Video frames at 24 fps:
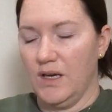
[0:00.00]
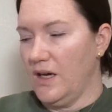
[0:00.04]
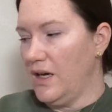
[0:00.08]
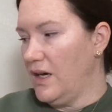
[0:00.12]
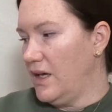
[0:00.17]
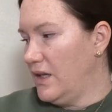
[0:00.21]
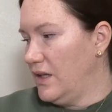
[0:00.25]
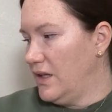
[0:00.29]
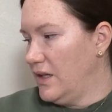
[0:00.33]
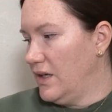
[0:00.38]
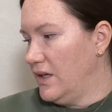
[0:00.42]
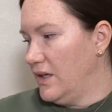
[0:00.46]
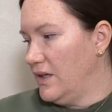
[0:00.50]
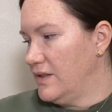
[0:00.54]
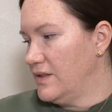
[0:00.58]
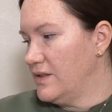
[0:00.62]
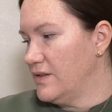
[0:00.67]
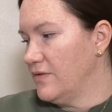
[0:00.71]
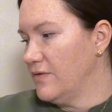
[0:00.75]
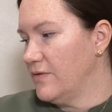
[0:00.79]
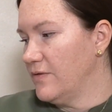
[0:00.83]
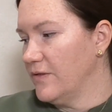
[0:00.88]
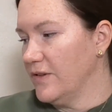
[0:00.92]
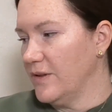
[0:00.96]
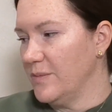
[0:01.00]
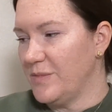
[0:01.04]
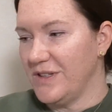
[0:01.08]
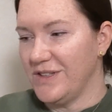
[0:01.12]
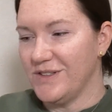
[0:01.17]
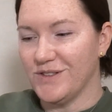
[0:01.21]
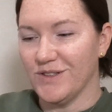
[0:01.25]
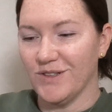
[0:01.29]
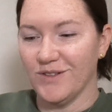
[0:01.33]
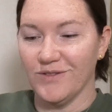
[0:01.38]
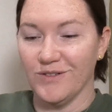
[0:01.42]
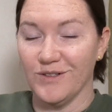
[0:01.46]
And then to flip
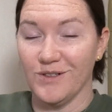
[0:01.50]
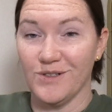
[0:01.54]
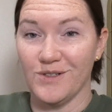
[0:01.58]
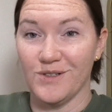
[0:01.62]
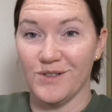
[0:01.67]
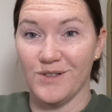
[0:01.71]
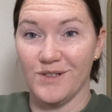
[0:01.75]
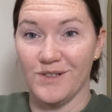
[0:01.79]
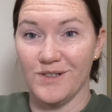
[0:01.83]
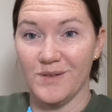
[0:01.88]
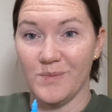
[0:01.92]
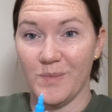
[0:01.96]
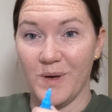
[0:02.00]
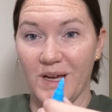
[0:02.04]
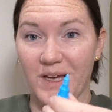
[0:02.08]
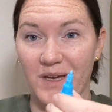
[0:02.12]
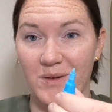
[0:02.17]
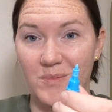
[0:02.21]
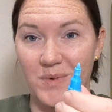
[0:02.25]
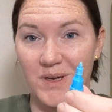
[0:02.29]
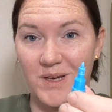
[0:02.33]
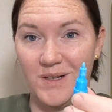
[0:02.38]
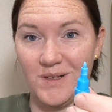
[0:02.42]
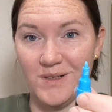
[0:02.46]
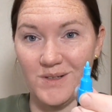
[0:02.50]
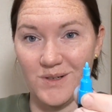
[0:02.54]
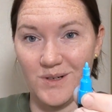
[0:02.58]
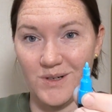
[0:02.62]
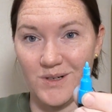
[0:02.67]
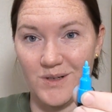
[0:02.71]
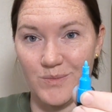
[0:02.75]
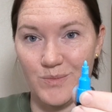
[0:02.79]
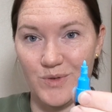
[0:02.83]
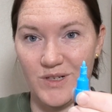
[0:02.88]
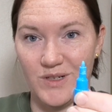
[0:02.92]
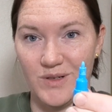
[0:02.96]
these over, so this paint pen has
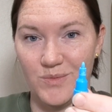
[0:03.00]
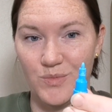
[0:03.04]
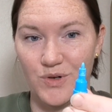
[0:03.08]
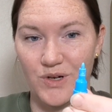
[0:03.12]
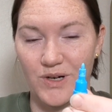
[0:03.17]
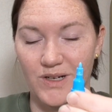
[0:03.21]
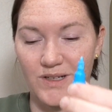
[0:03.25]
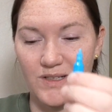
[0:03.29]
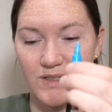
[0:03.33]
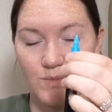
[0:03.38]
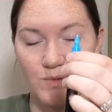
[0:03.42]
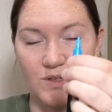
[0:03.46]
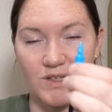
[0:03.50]
already been depressed,